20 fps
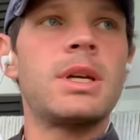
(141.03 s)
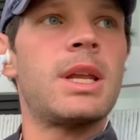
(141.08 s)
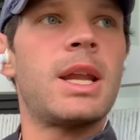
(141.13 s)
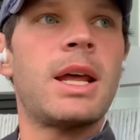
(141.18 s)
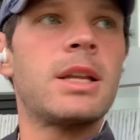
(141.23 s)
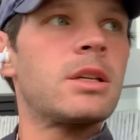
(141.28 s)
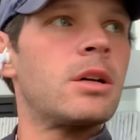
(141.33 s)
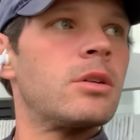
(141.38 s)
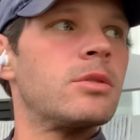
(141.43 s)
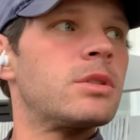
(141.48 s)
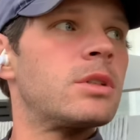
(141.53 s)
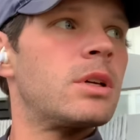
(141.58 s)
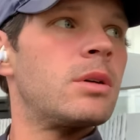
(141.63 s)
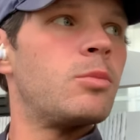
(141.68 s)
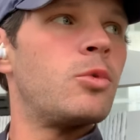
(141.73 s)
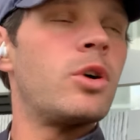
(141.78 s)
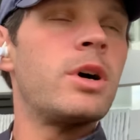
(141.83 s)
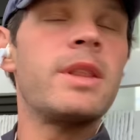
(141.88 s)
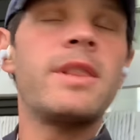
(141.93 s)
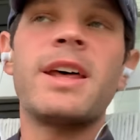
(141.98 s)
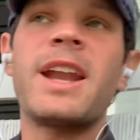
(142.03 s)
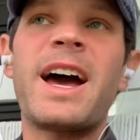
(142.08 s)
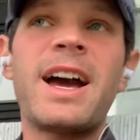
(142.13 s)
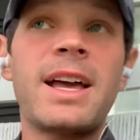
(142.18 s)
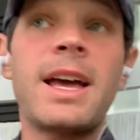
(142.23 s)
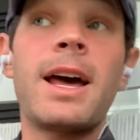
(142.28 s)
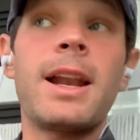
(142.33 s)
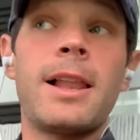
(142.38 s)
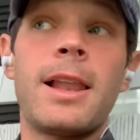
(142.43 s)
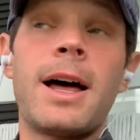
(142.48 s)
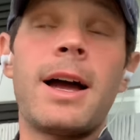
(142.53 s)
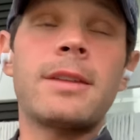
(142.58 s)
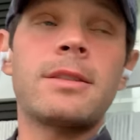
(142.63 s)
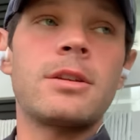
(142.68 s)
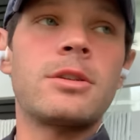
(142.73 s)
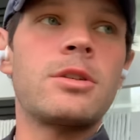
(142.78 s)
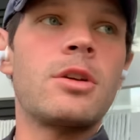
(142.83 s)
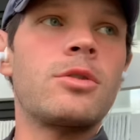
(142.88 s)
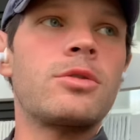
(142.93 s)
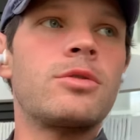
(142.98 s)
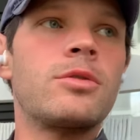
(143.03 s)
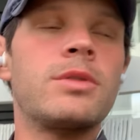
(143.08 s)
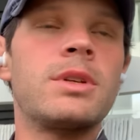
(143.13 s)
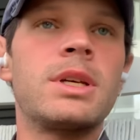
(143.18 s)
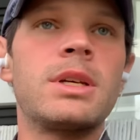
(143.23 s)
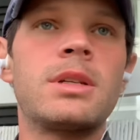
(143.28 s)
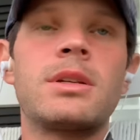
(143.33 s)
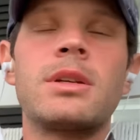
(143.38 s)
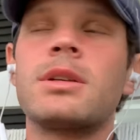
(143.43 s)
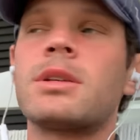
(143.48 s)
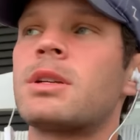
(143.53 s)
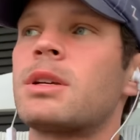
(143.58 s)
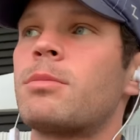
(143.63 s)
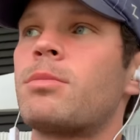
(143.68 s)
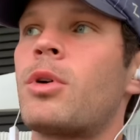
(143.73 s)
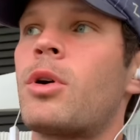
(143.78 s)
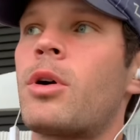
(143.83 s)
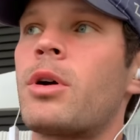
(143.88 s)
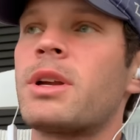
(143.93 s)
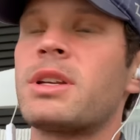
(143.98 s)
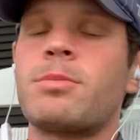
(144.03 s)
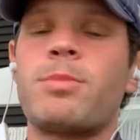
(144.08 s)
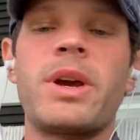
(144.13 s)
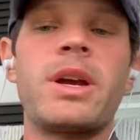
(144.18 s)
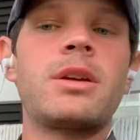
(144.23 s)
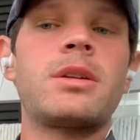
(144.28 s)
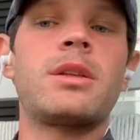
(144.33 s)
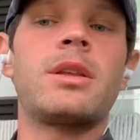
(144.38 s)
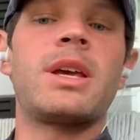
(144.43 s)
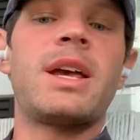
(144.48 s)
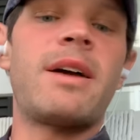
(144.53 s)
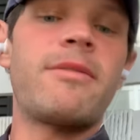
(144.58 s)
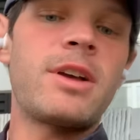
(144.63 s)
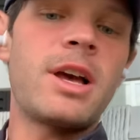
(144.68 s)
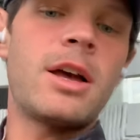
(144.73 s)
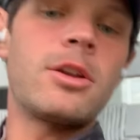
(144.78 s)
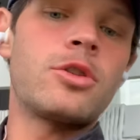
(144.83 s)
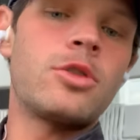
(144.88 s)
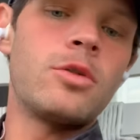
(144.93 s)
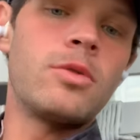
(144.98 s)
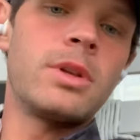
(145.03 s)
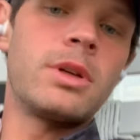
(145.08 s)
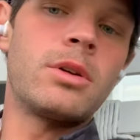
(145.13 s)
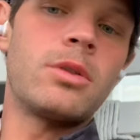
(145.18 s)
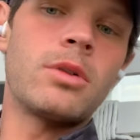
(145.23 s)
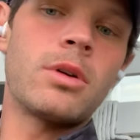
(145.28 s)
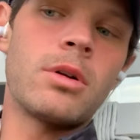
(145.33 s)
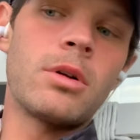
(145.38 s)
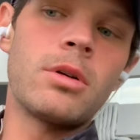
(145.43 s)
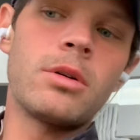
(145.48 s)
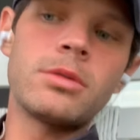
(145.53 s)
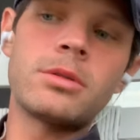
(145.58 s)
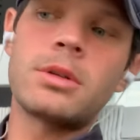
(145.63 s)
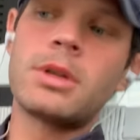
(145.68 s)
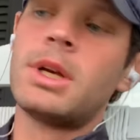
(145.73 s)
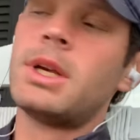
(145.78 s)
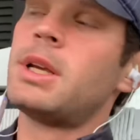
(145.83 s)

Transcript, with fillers: And I told someone that I kind of like the social distancing part, especially. I've got two little girls.